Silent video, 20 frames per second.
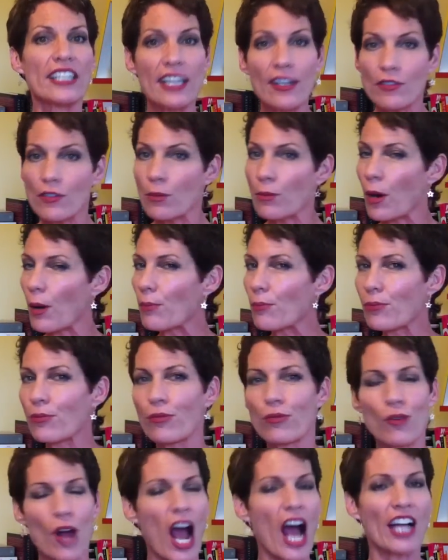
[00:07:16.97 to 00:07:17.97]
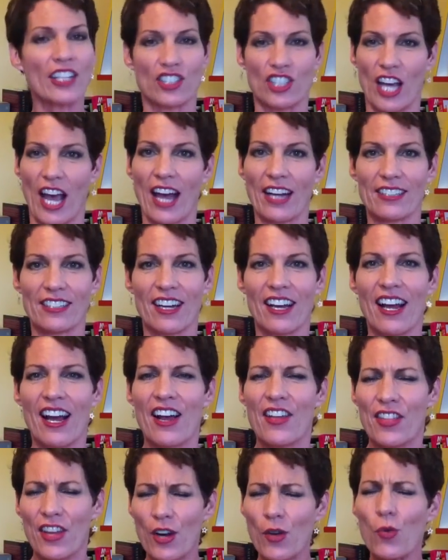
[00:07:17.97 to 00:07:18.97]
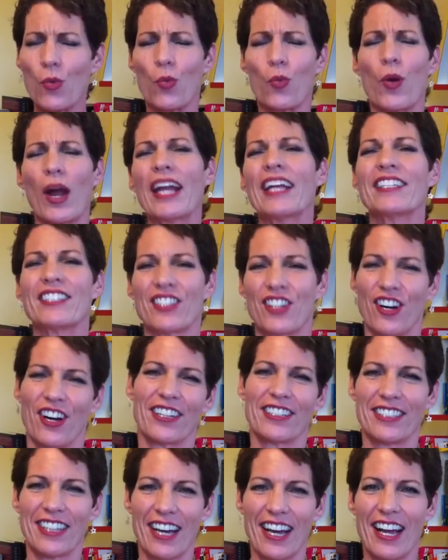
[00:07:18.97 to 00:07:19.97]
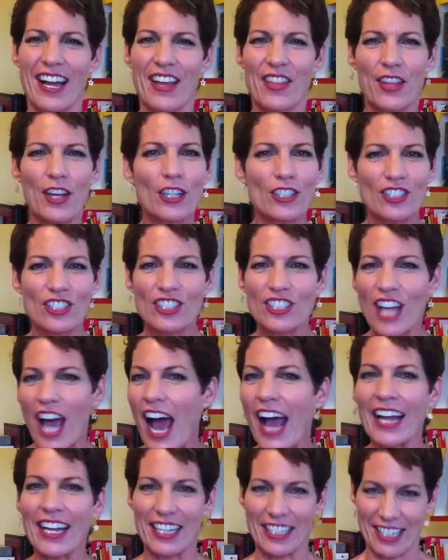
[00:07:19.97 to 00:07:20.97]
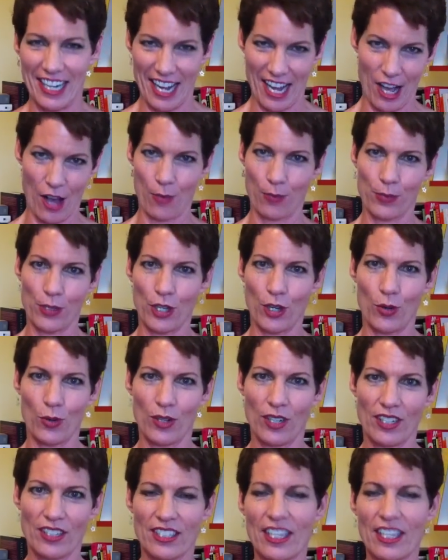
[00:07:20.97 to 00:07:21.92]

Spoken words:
Give them a project. They're waiting on you. They're dying to help you.